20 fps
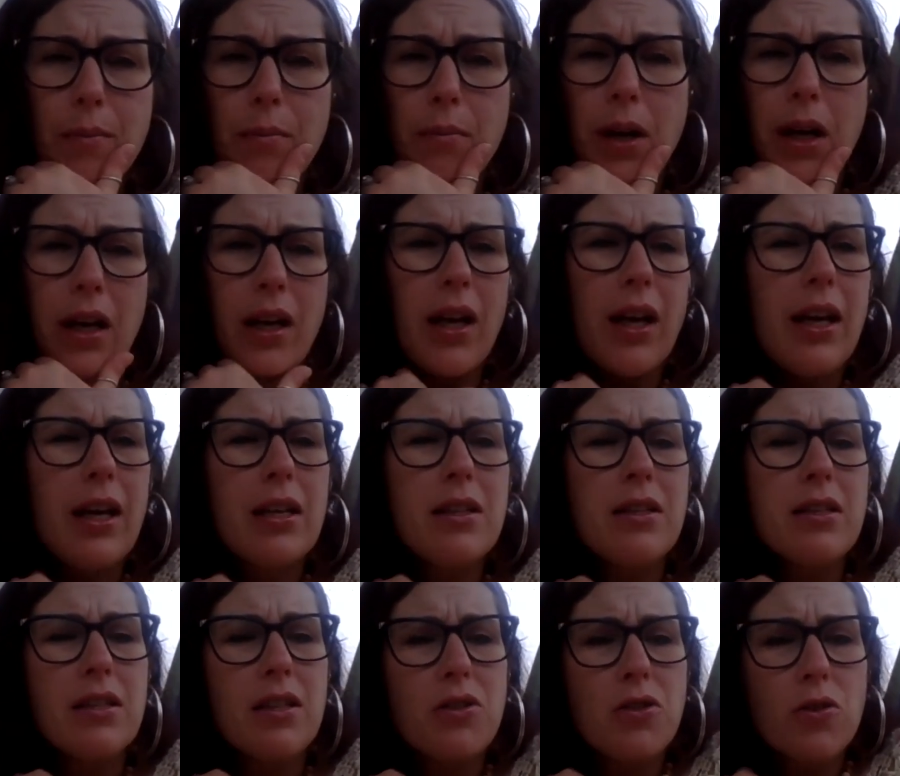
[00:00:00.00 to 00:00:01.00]
My
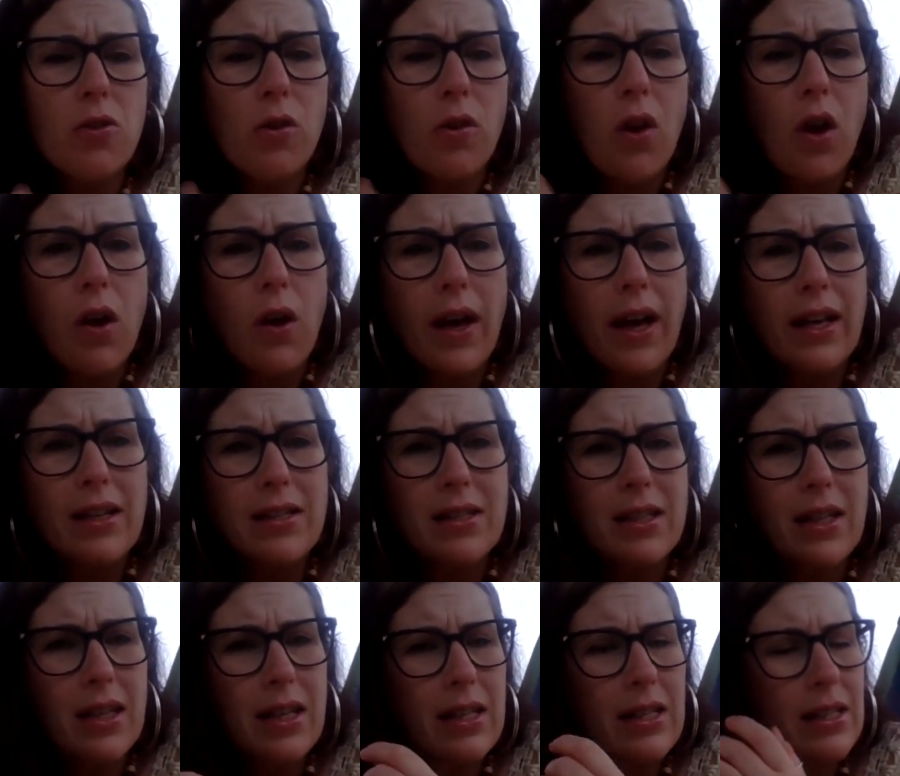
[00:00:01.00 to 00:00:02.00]
sister-in-law
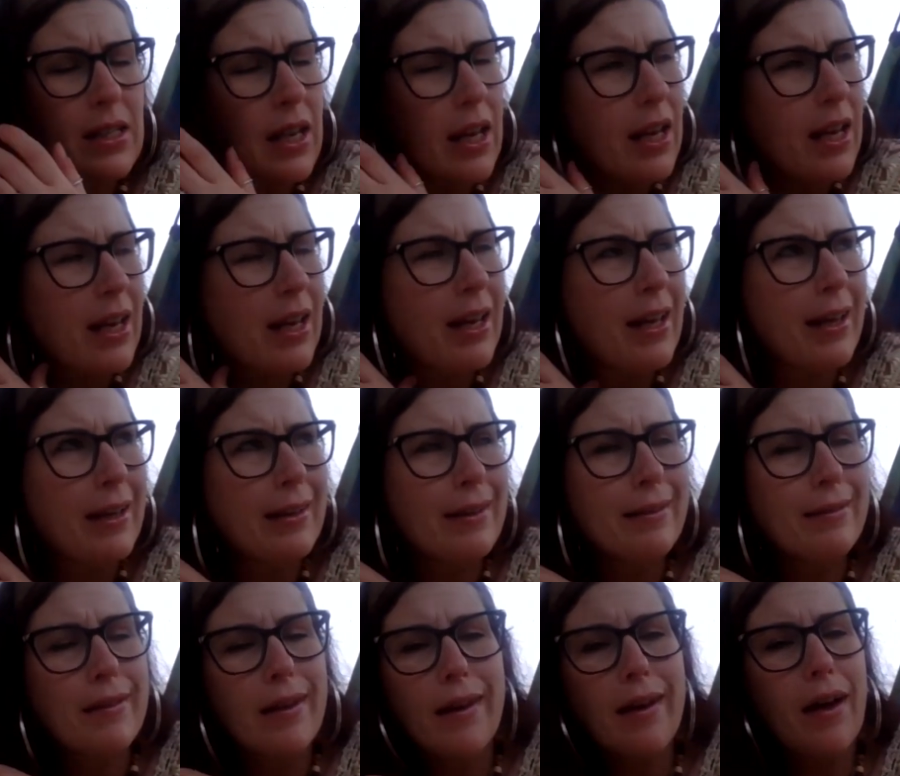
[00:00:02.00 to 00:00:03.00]
has this,
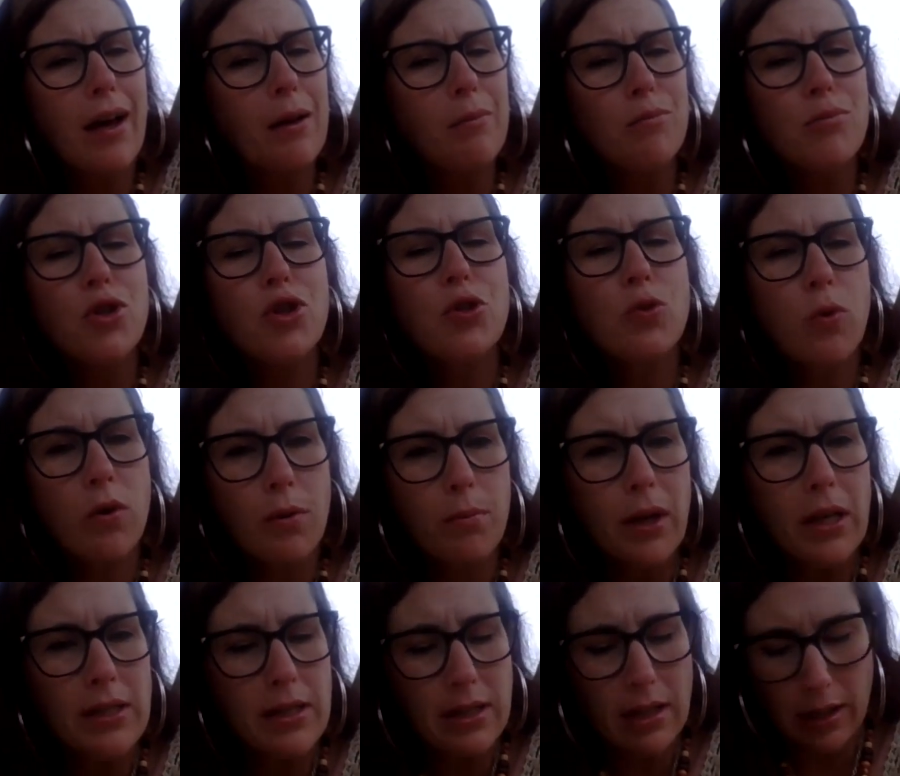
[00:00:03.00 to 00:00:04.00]
and I'm sure
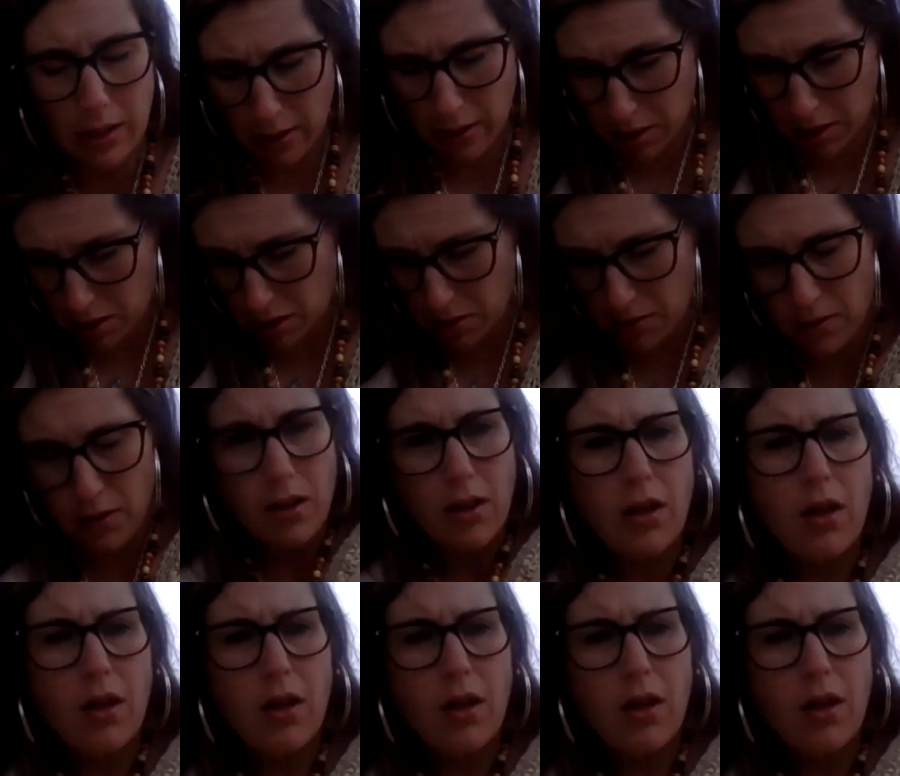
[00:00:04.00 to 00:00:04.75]
my son does.